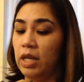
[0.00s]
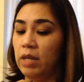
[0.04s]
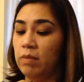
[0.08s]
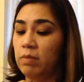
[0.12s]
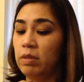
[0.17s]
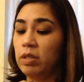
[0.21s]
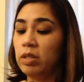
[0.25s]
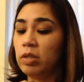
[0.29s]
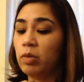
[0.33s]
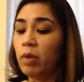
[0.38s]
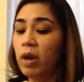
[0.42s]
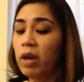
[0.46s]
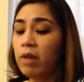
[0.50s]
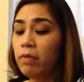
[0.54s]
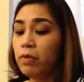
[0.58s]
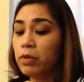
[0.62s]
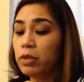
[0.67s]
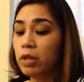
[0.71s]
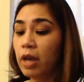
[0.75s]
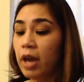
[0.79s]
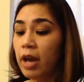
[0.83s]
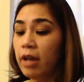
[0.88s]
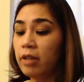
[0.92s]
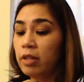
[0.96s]
Mrs.
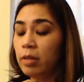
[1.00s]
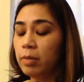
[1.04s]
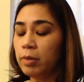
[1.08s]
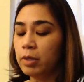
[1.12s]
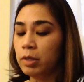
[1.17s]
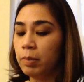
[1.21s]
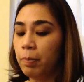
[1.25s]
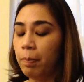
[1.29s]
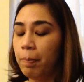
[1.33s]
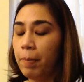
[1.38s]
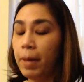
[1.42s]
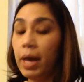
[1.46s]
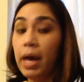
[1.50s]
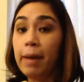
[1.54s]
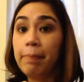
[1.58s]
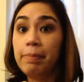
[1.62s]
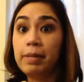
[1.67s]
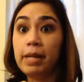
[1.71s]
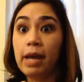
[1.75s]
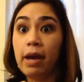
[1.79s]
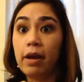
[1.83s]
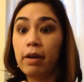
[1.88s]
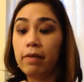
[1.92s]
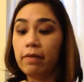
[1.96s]
Quaver's eyes almost
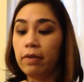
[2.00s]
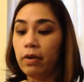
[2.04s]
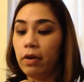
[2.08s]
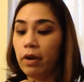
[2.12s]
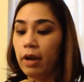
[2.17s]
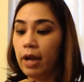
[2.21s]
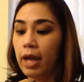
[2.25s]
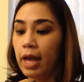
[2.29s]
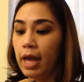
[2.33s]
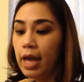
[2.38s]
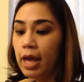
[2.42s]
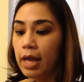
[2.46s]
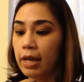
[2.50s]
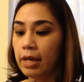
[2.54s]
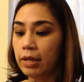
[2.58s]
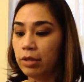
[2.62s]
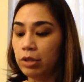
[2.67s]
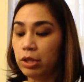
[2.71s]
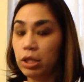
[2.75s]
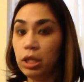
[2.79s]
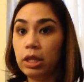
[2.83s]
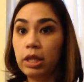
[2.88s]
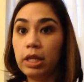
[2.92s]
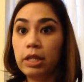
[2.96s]
popped out of her head as
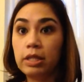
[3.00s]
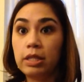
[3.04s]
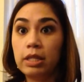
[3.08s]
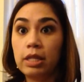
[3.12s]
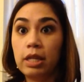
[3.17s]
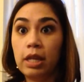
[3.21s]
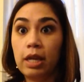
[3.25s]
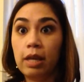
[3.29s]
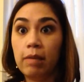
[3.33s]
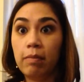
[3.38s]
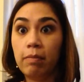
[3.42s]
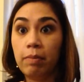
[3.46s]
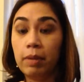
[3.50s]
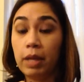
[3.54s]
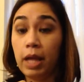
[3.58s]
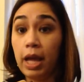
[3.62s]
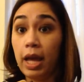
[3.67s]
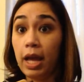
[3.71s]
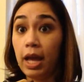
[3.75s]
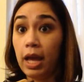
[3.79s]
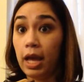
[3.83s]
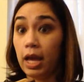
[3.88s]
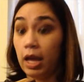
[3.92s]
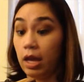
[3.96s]
she listened to him
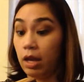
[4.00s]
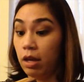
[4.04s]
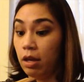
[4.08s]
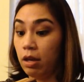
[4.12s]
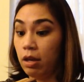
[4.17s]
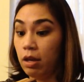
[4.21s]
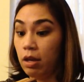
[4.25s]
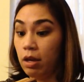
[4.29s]
play.